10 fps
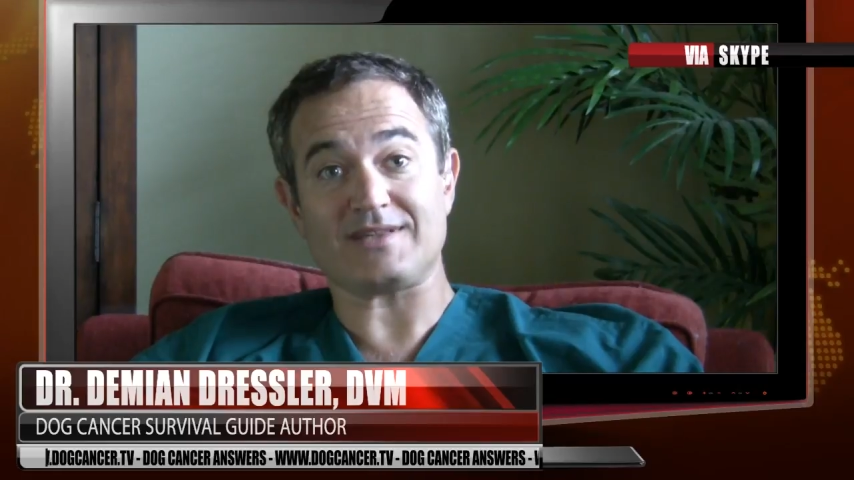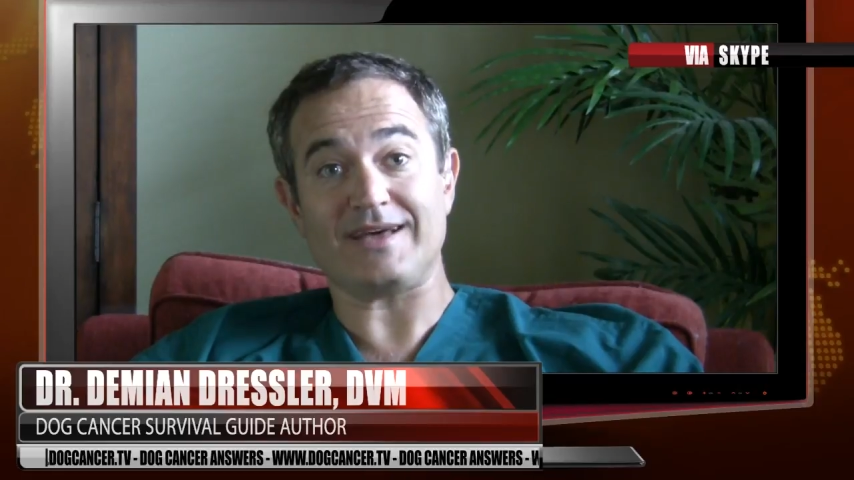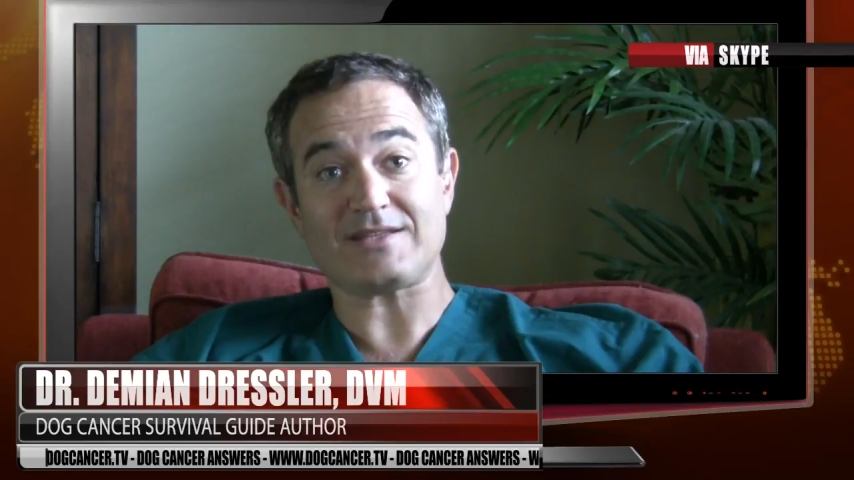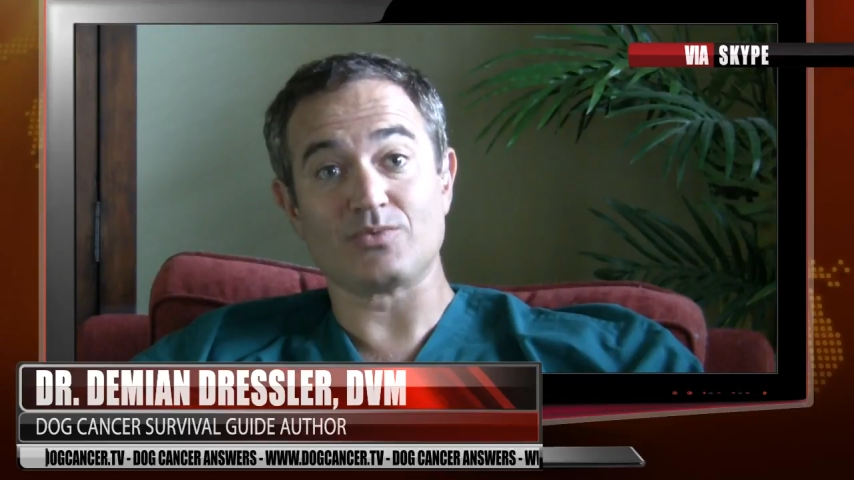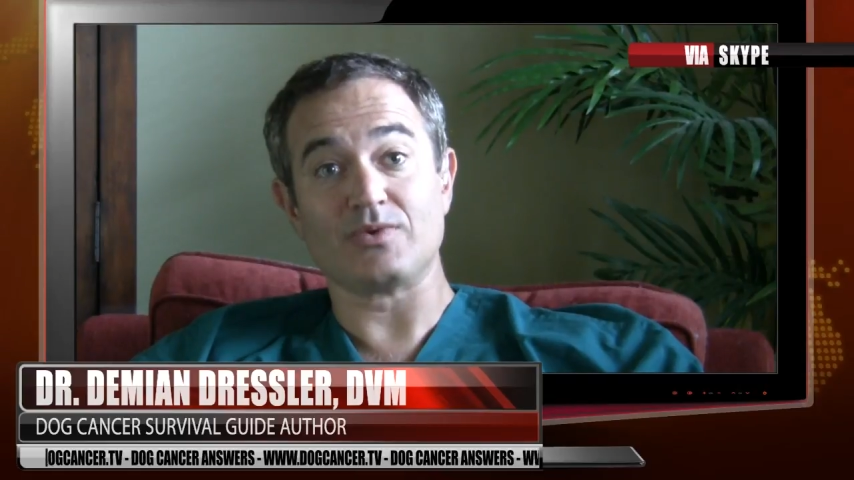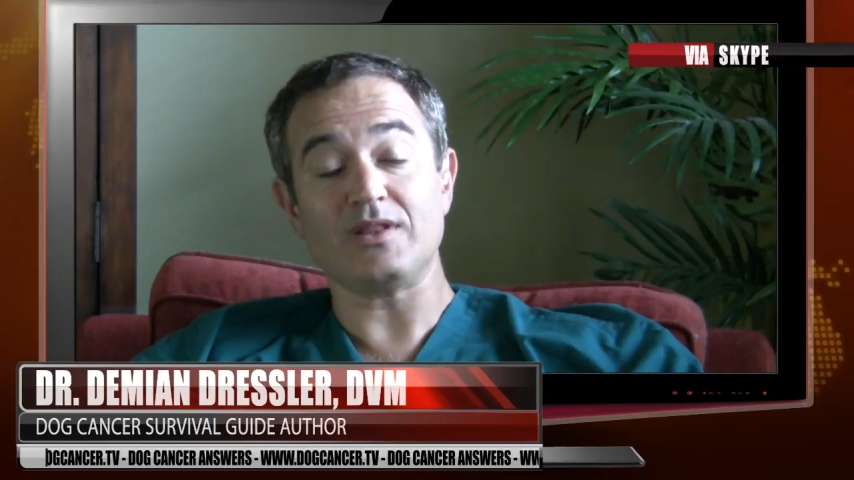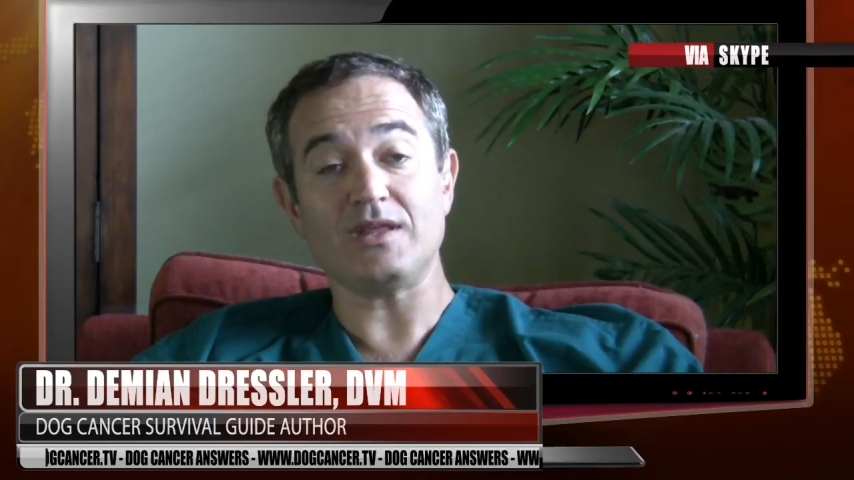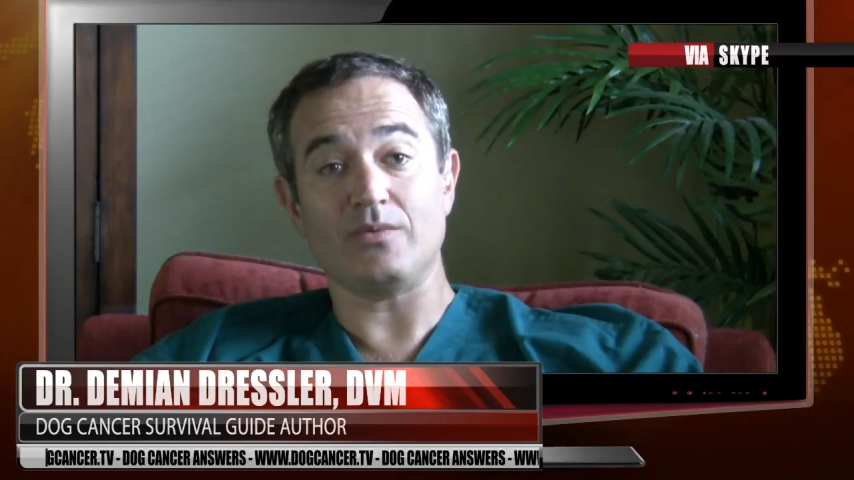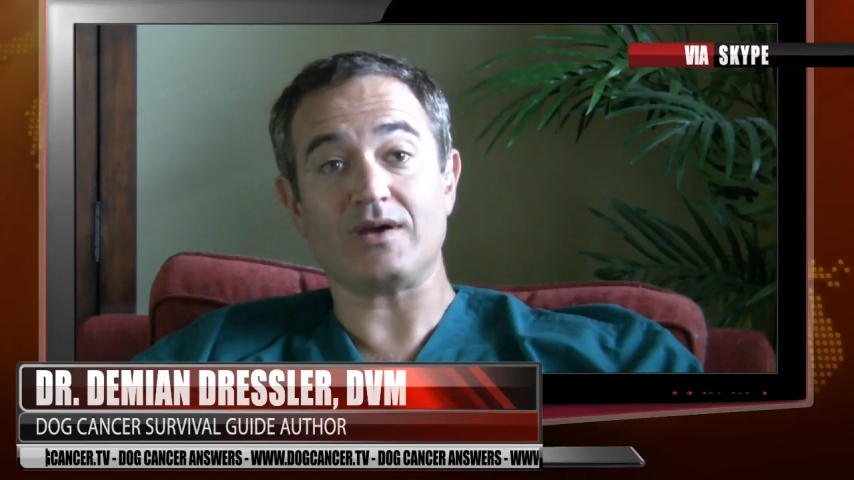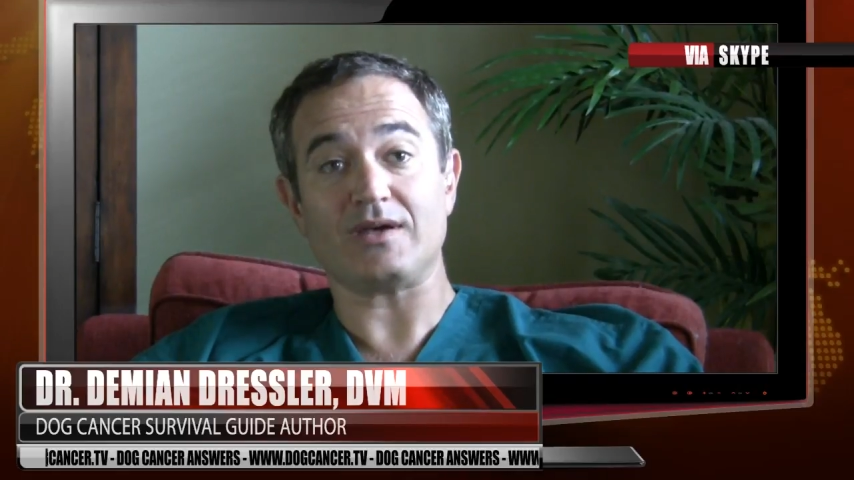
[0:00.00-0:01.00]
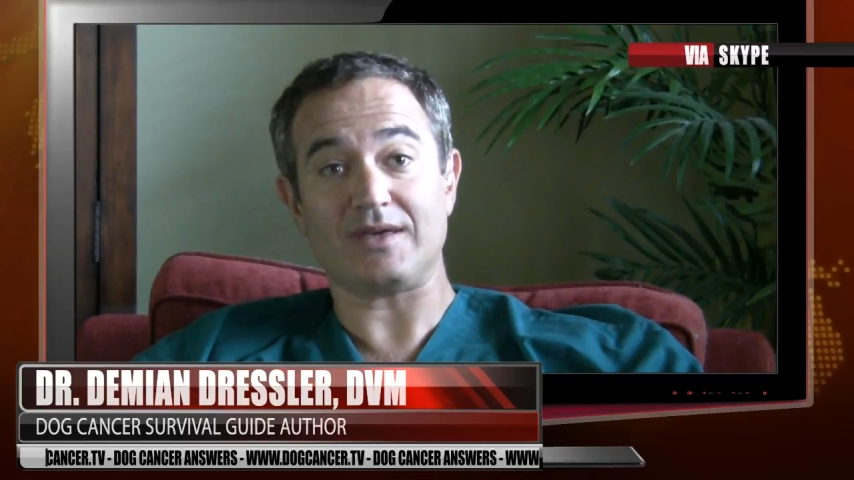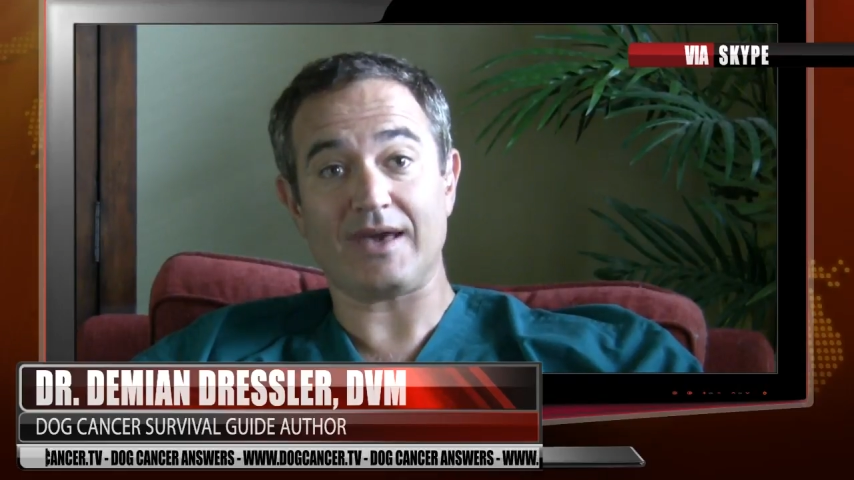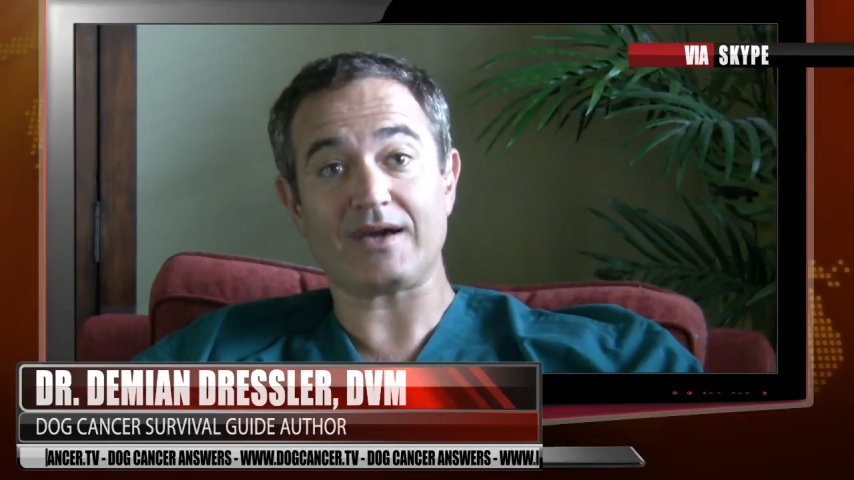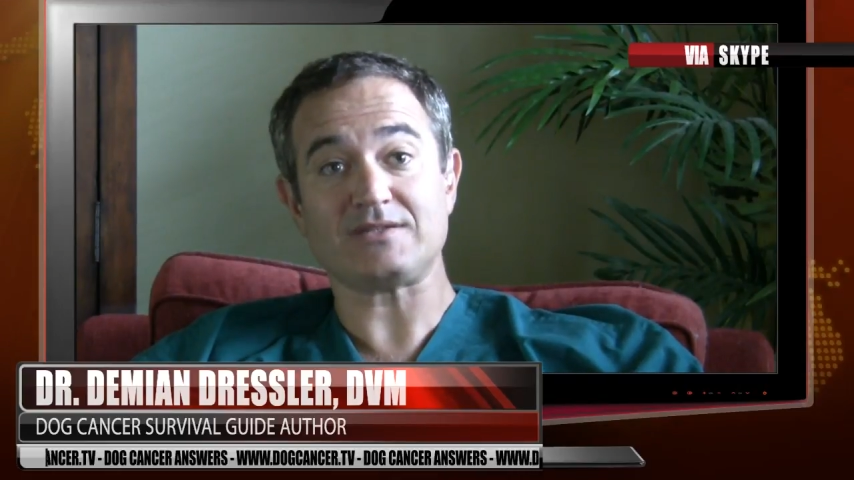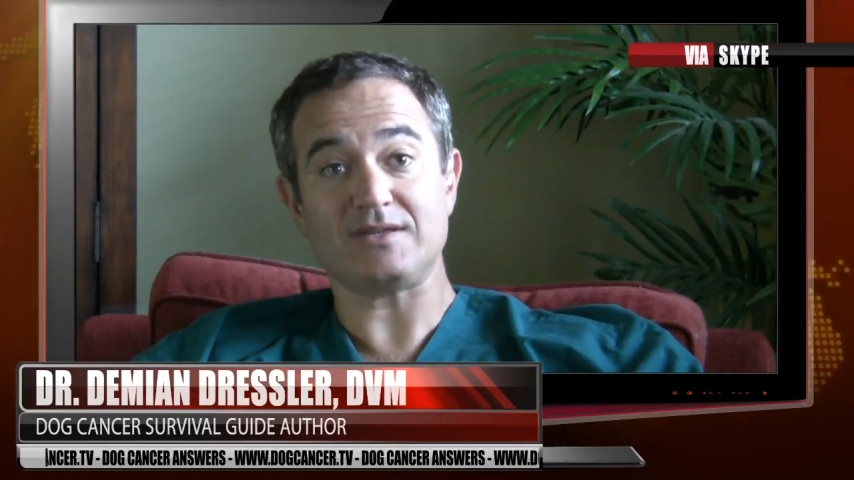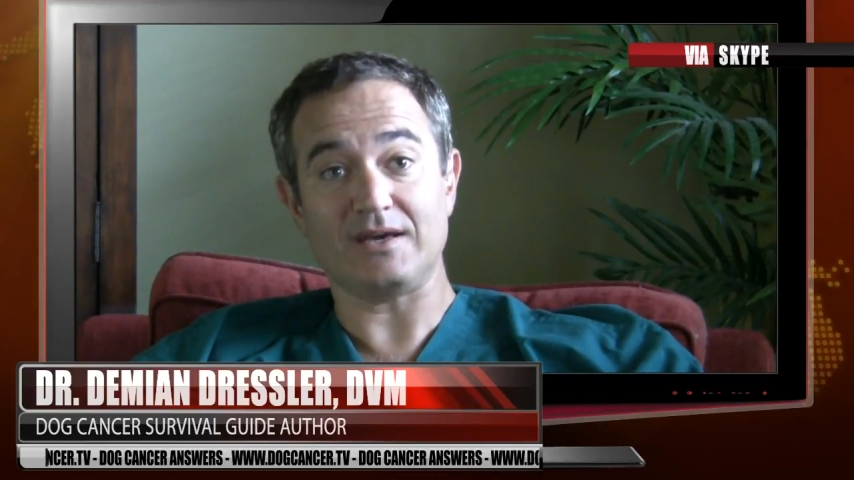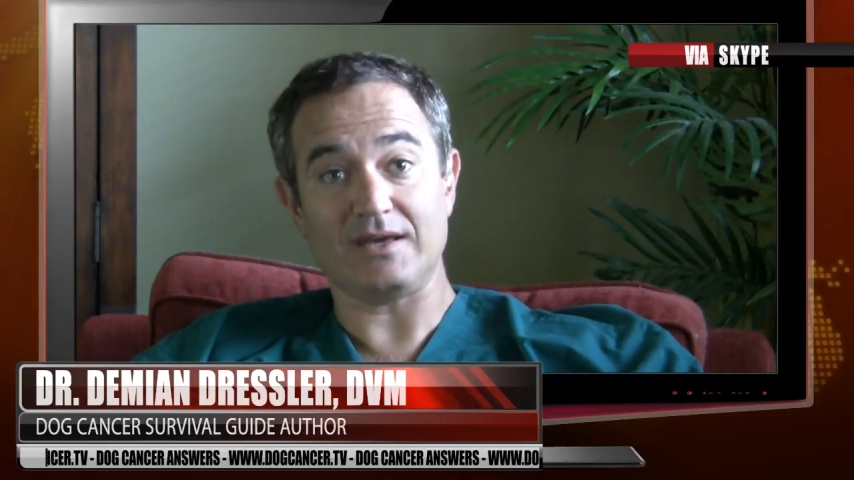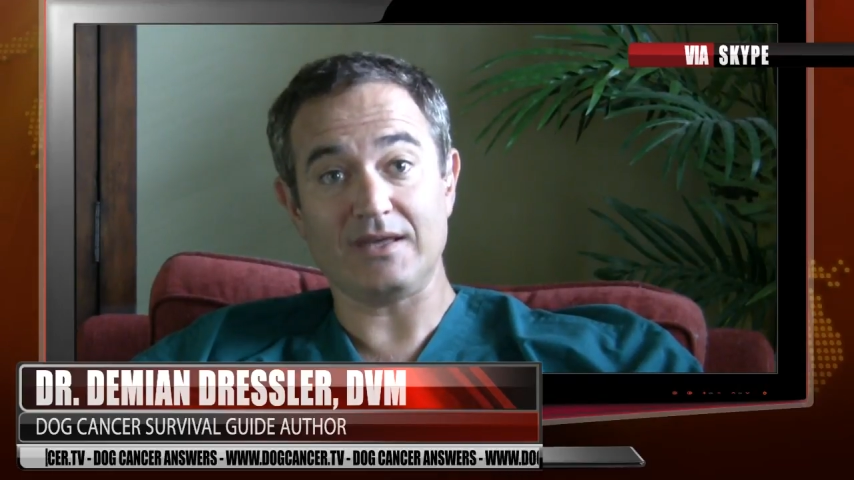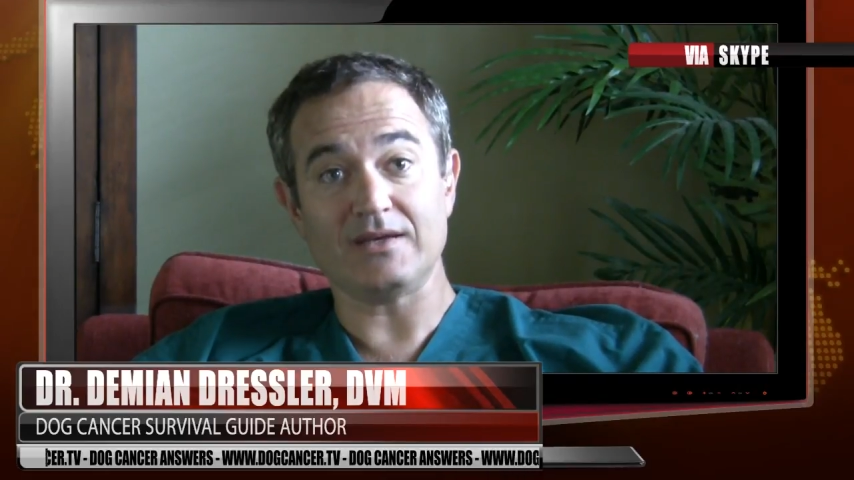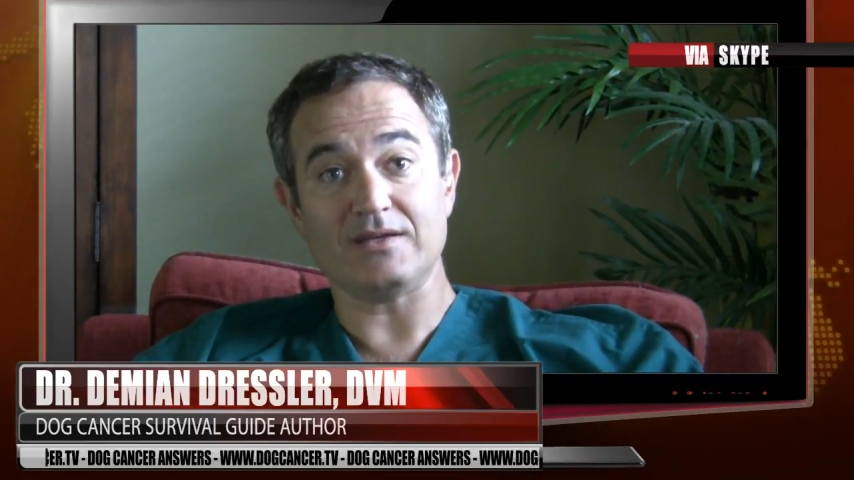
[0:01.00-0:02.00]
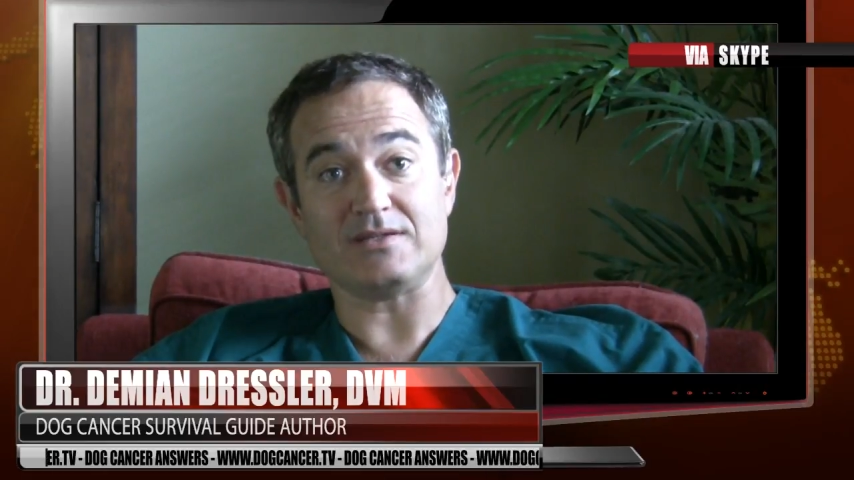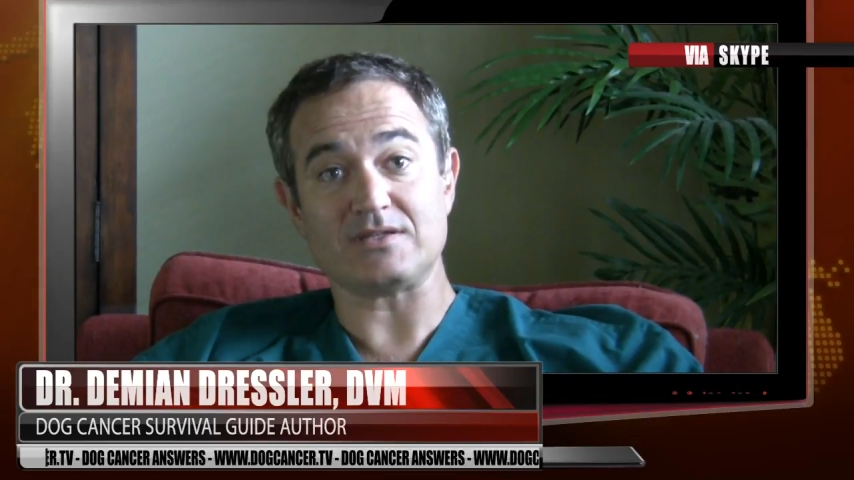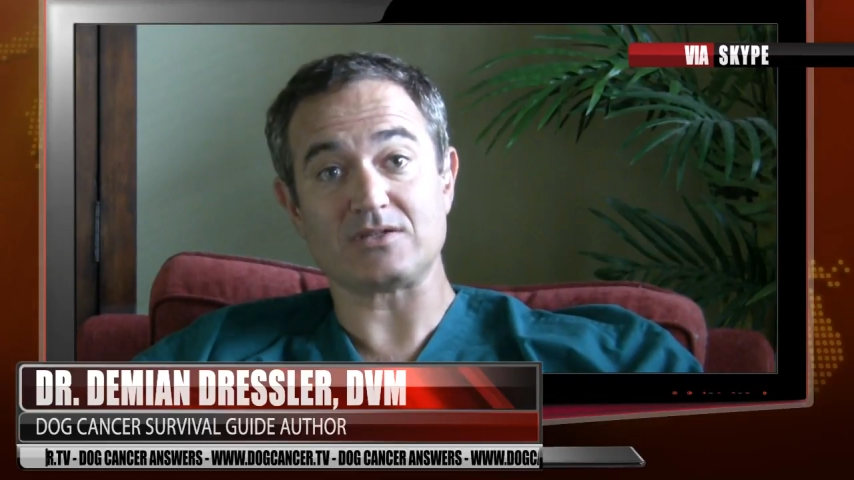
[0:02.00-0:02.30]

And that's really what cachexia is,